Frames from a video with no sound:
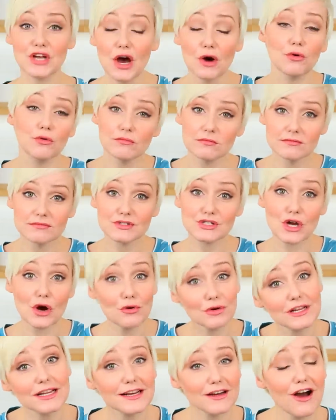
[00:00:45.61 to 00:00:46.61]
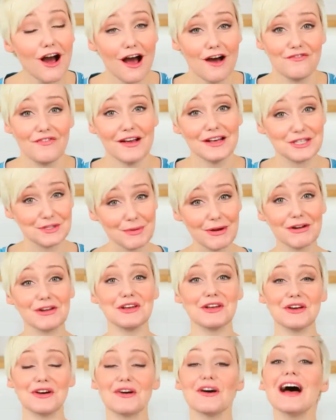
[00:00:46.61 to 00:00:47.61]
No, don't click off, I swear
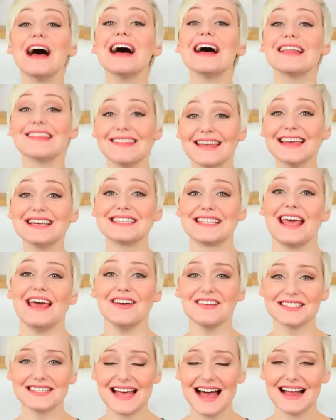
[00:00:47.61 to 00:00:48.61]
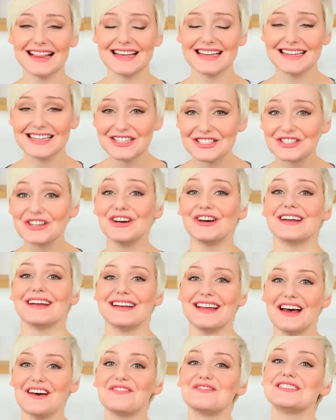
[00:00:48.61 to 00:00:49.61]
to you, this kale salad is good
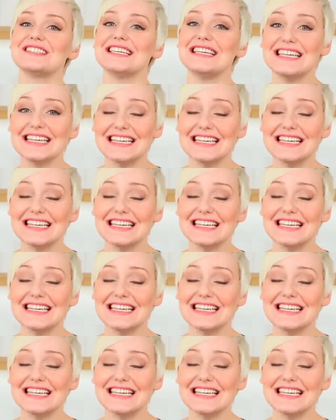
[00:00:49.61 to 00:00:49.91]
enough to